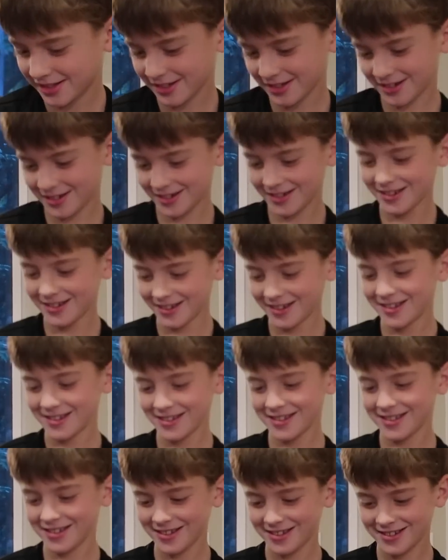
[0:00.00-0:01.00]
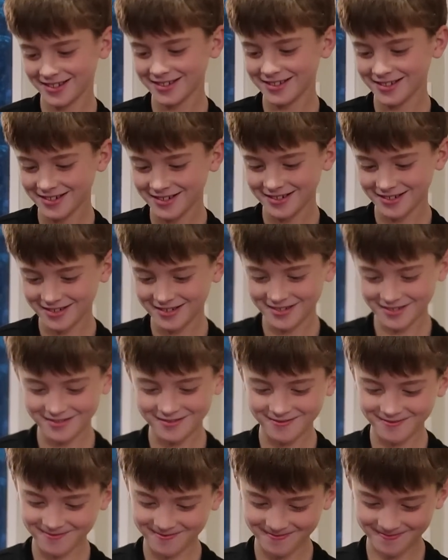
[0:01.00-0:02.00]
I don't know. You have to go check out their
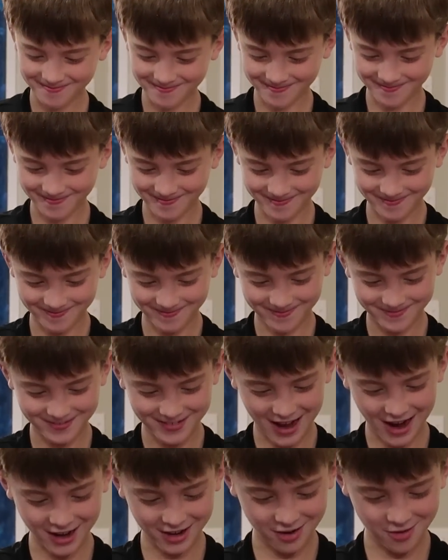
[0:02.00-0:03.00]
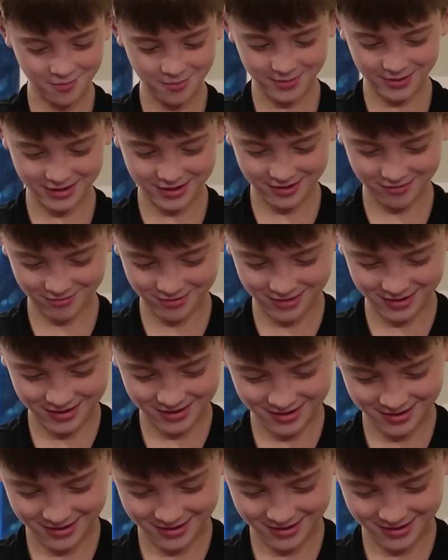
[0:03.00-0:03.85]
video to see. I'm going to open this one.